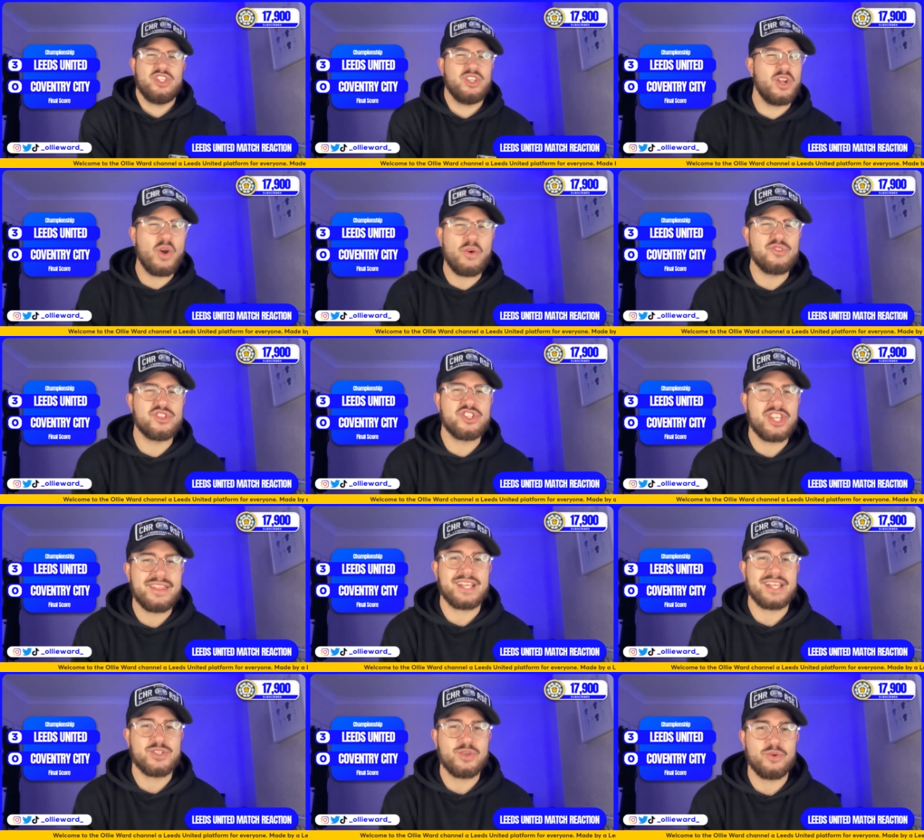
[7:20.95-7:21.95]
You don't often see
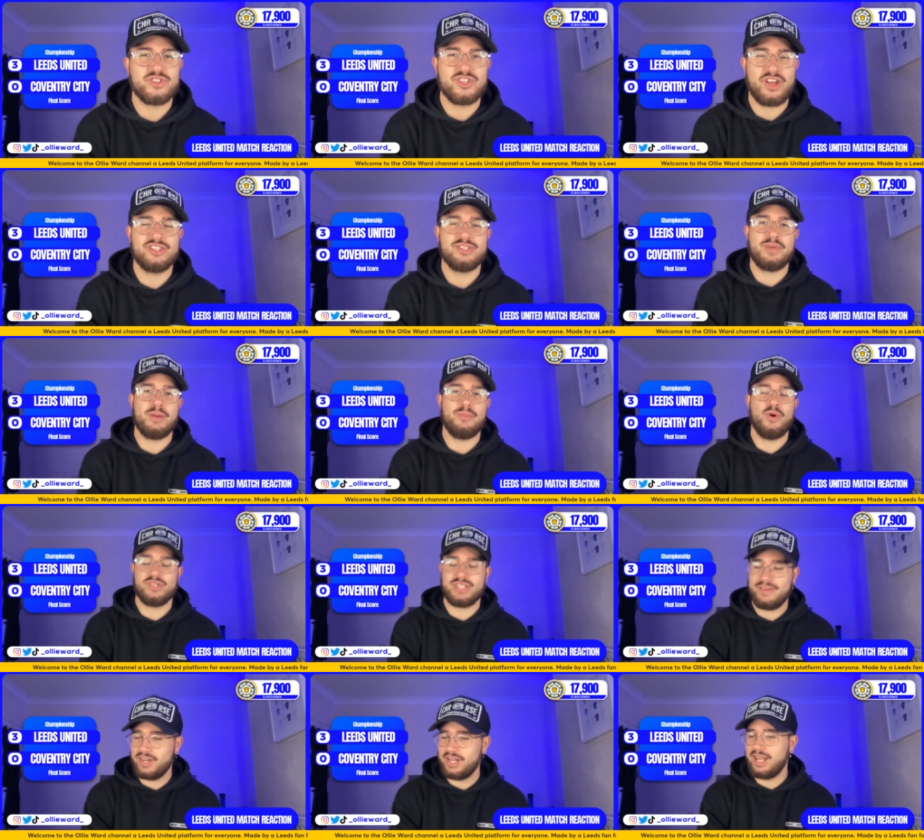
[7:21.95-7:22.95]
that sort of side to me. I'm
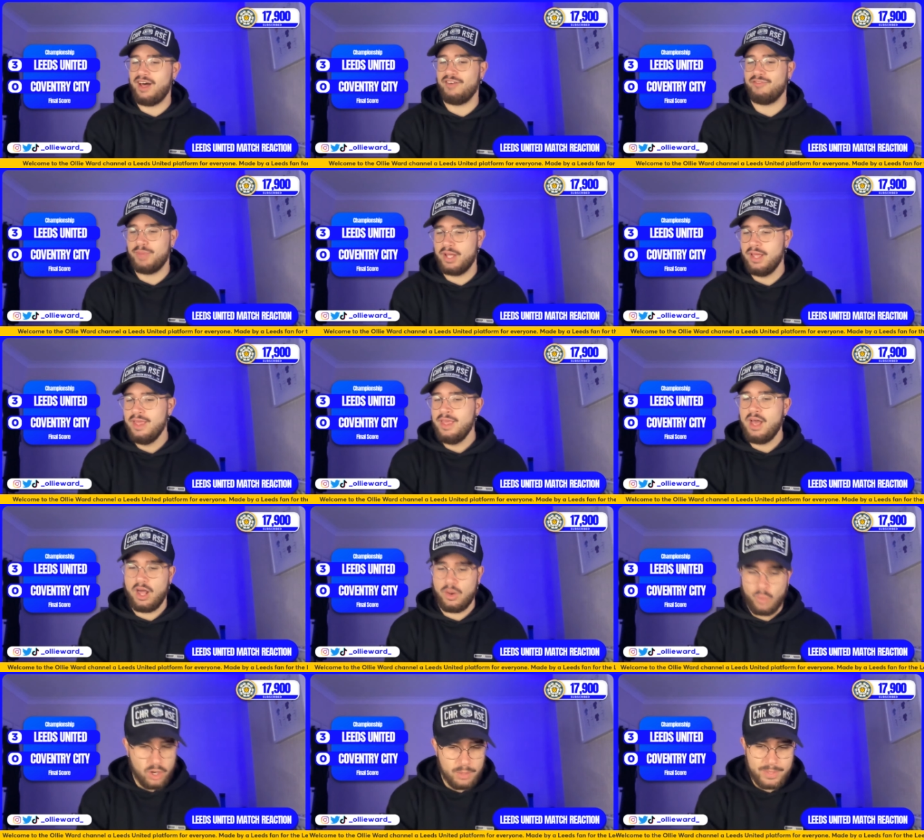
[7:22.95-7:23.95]
always having a laugh, but
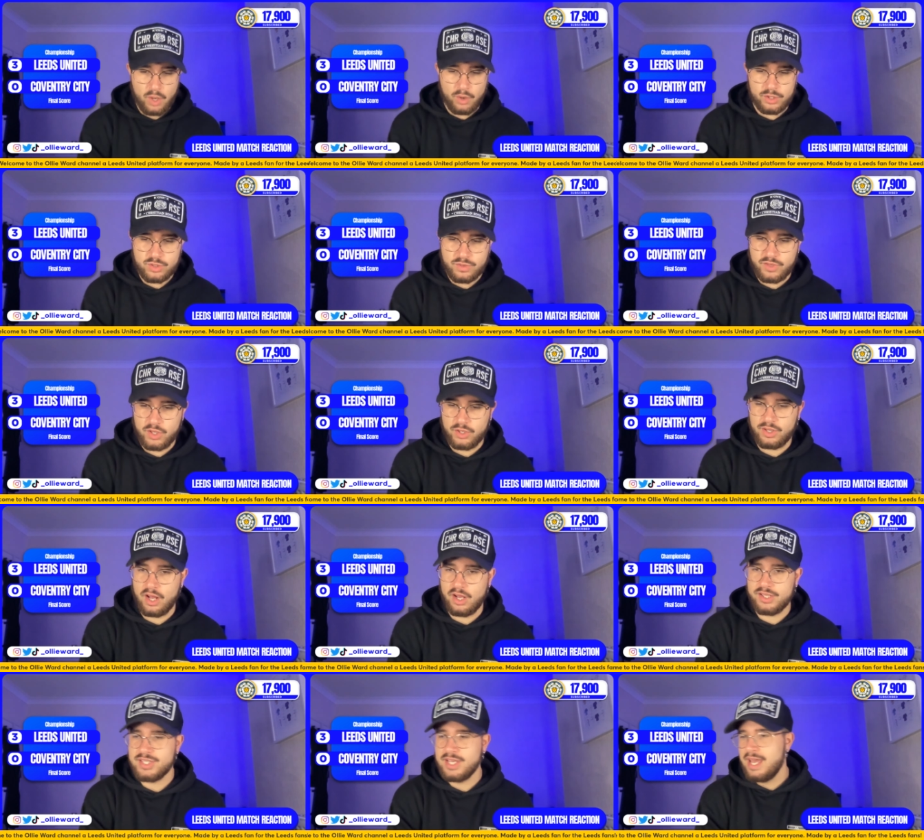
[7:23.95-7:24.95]
I want to be honest with you
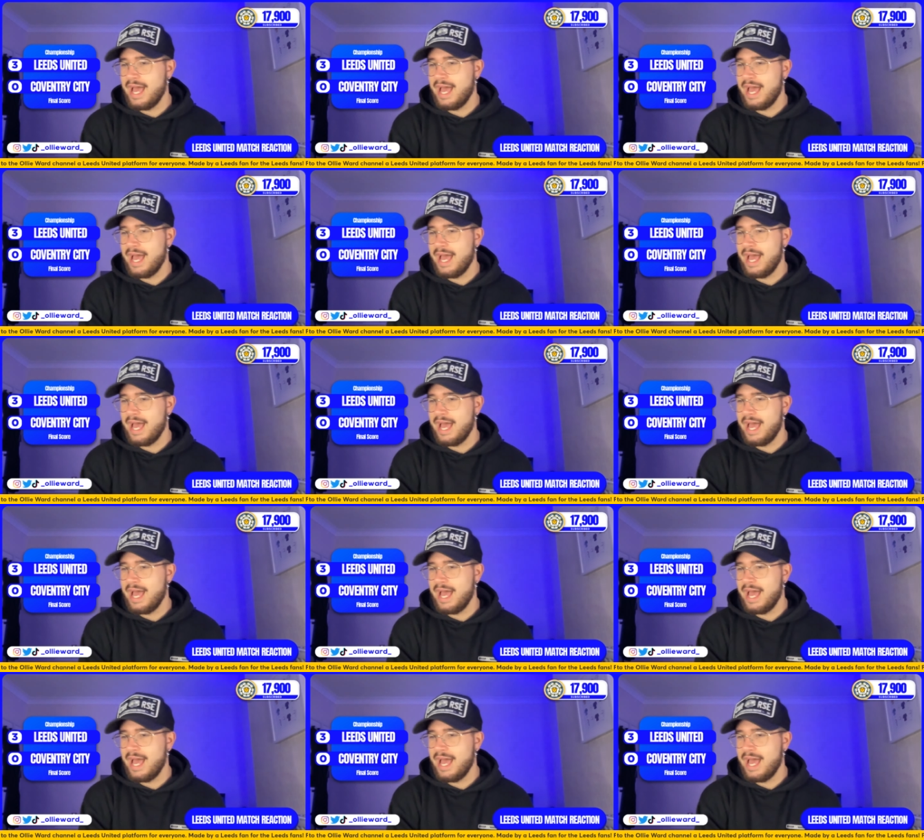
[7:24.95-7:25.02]
guys,